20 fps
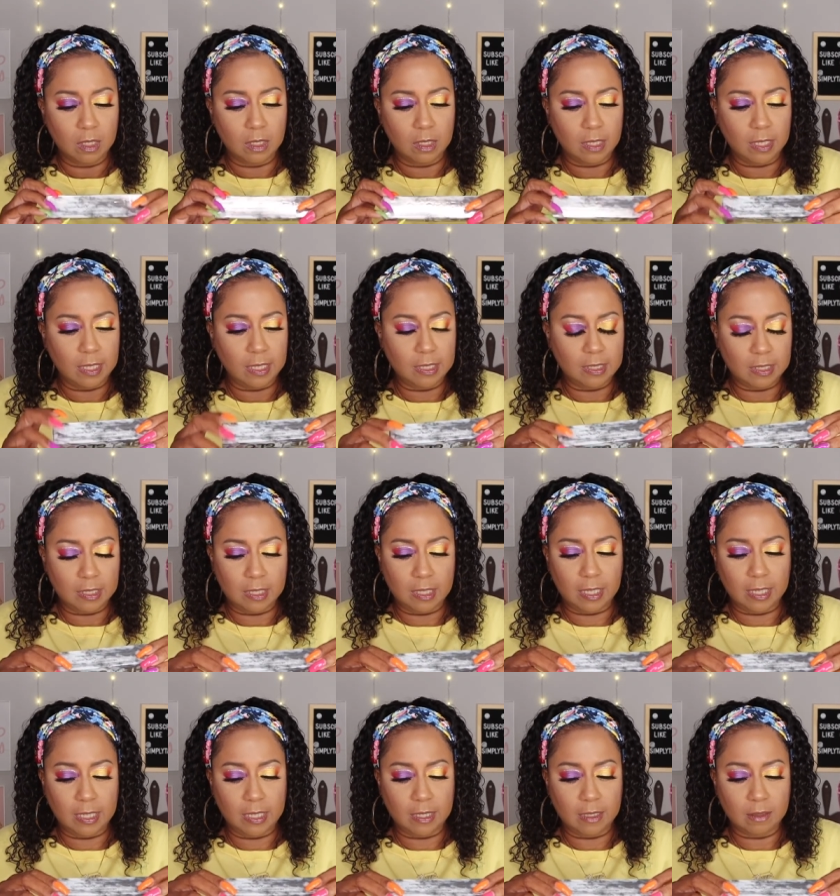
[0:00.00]
Nice,
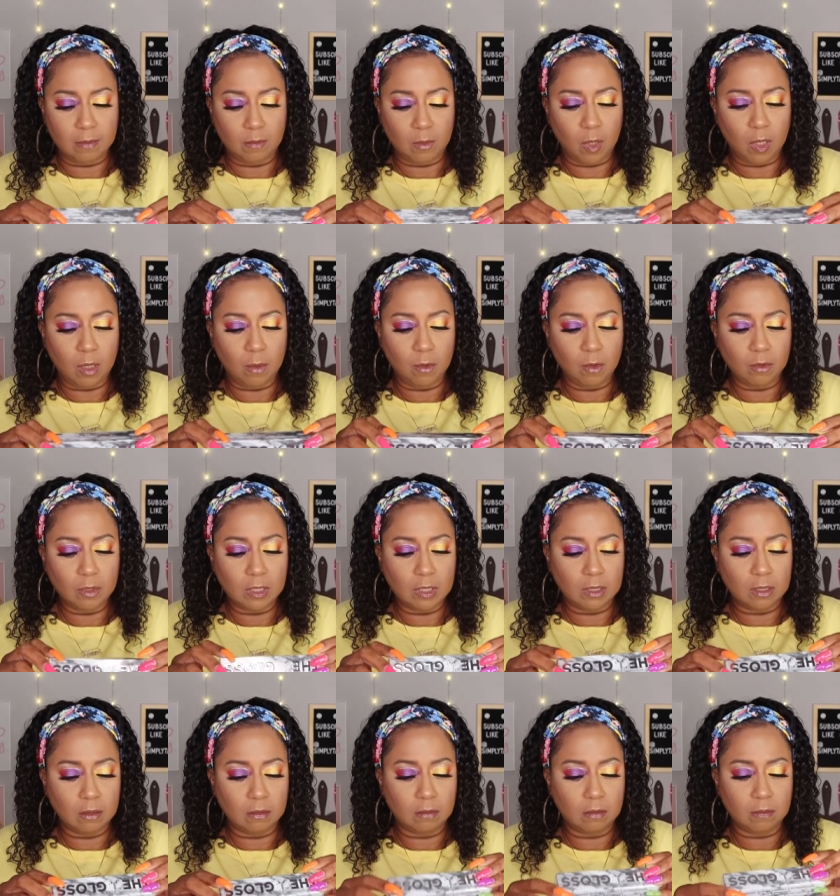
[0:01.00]
like, marble
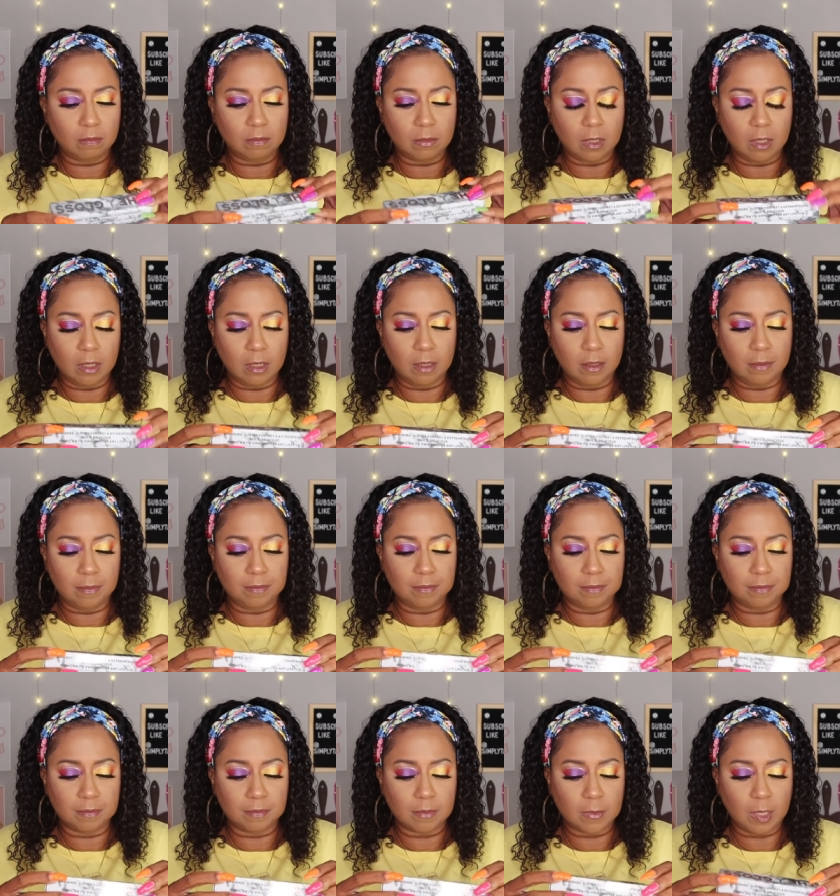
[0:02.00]

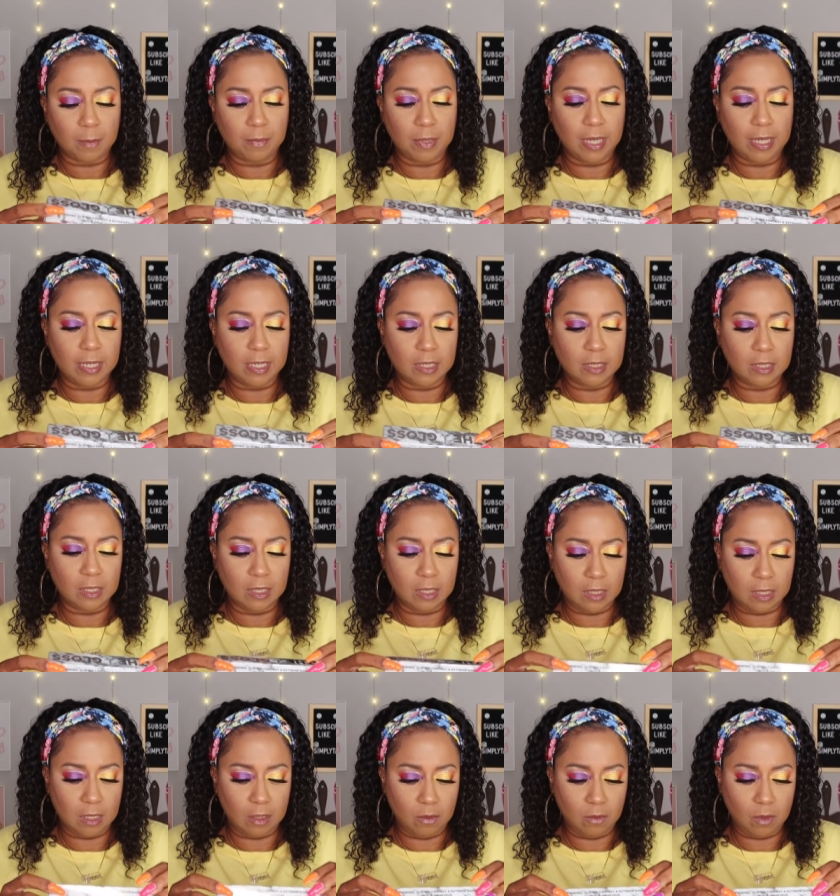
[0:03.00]
um,
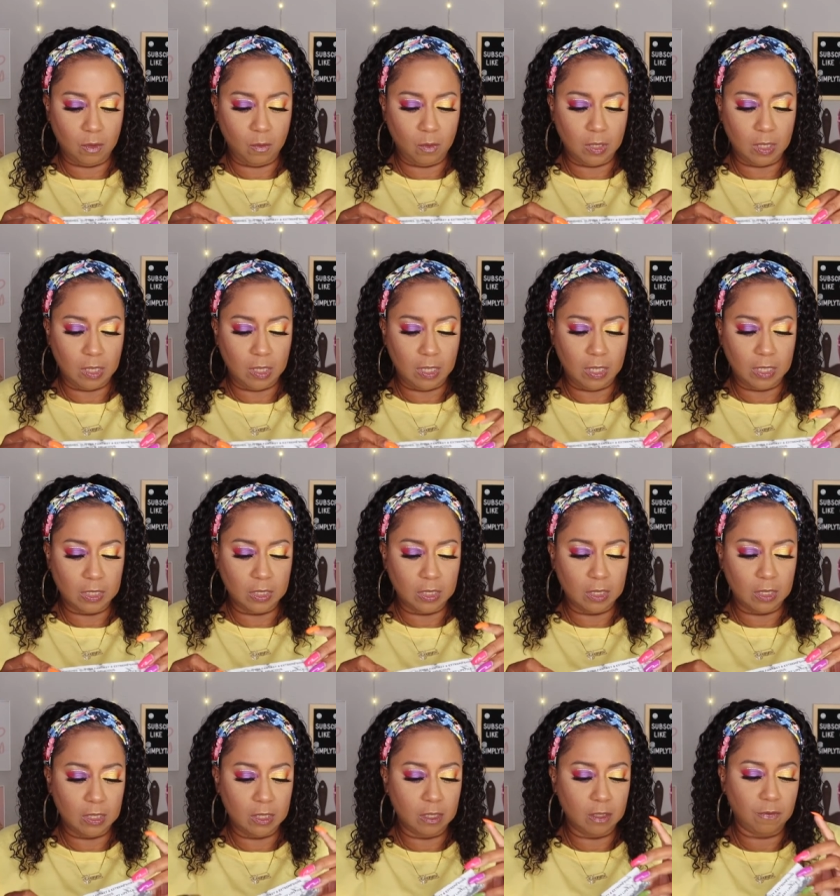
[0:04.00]
packaging. I don't know what
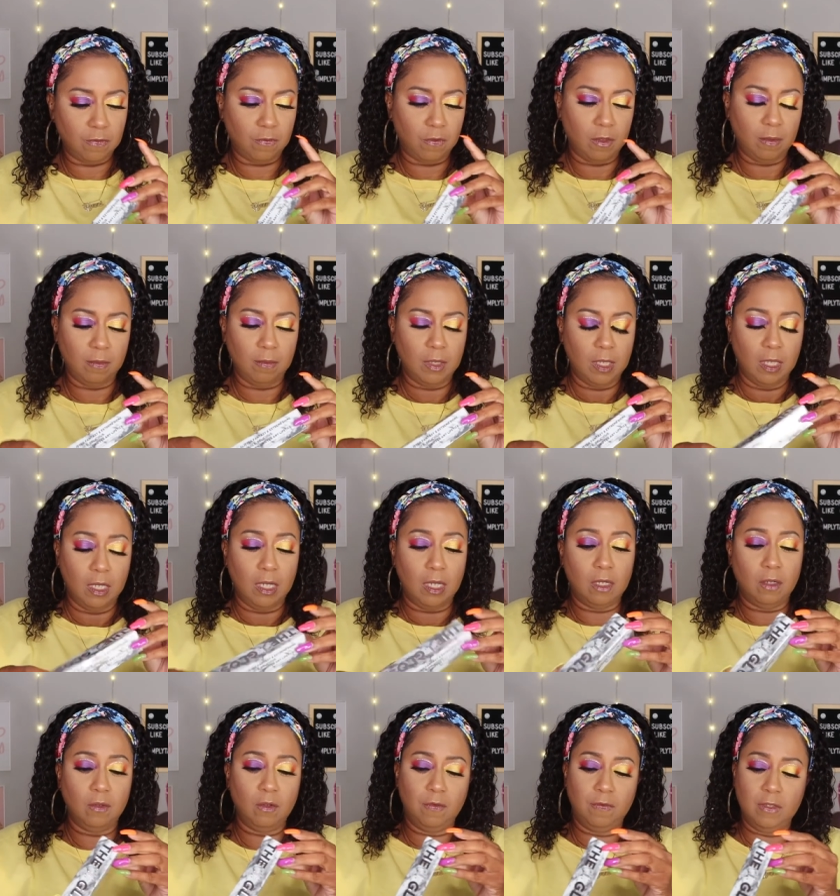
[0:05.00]
collection this is from.
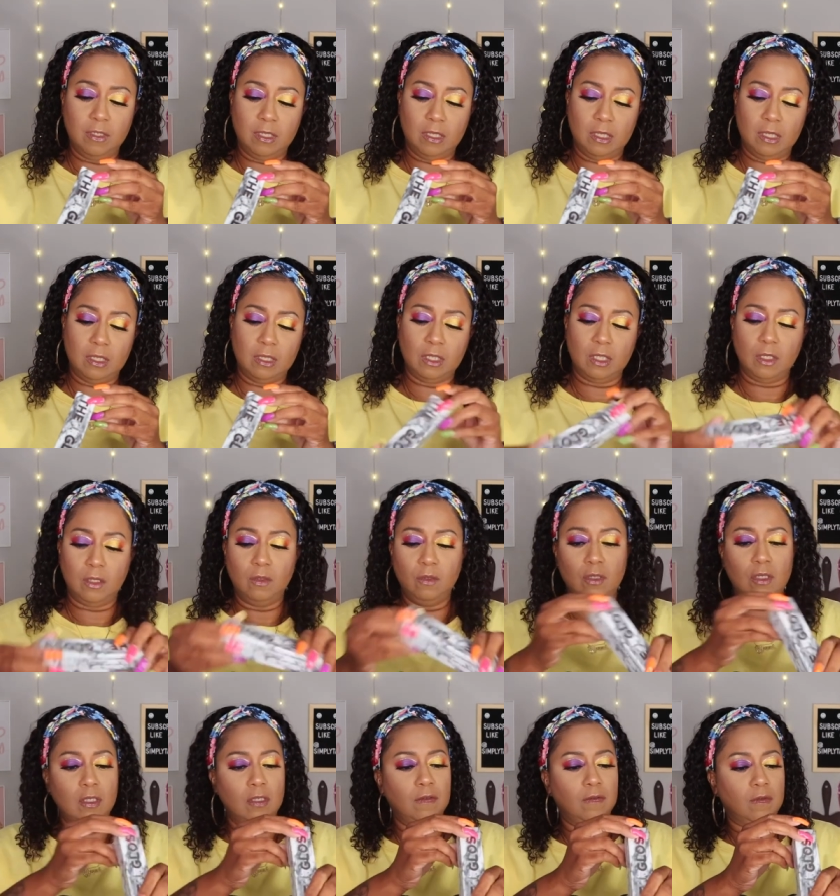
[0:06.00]
I don't know if this is
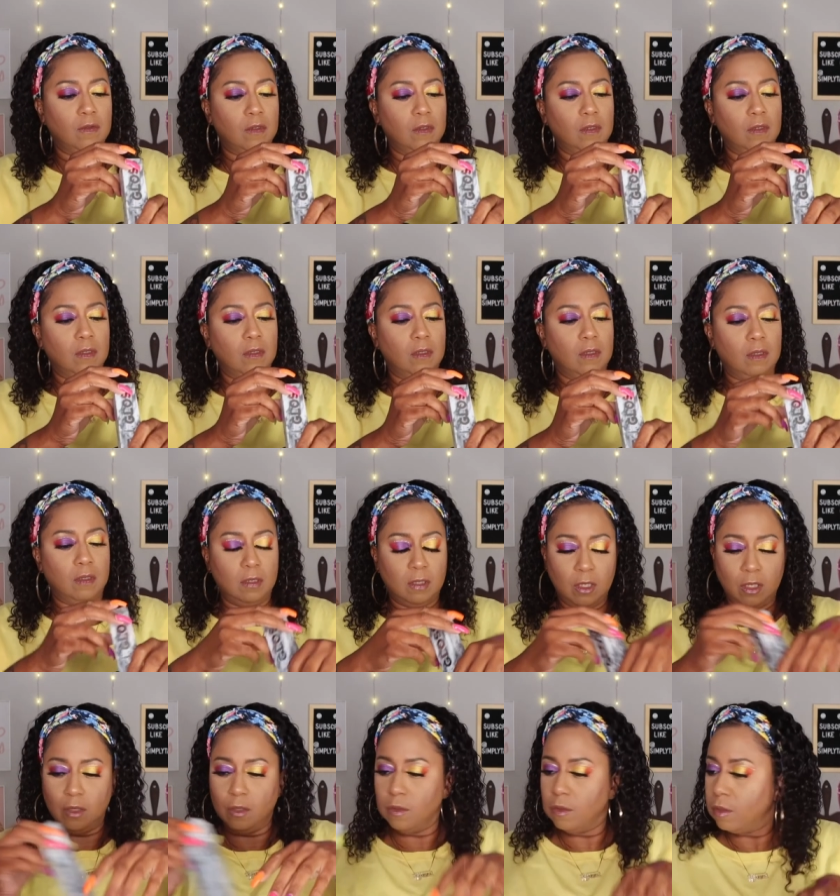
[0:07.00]
exclusive or...
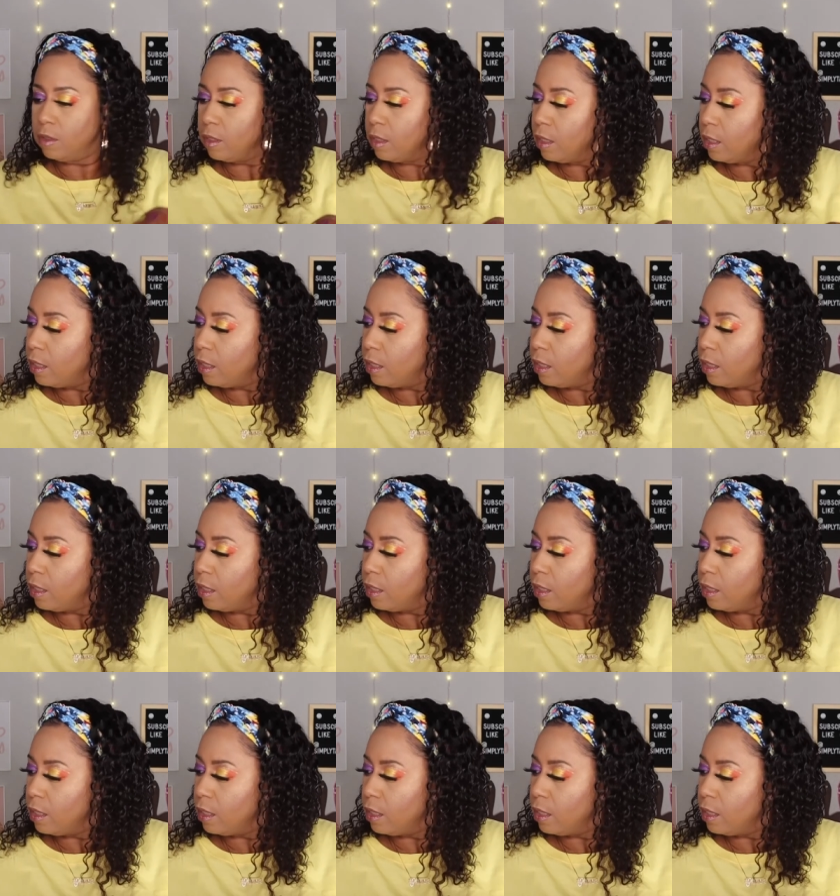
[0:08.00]
No.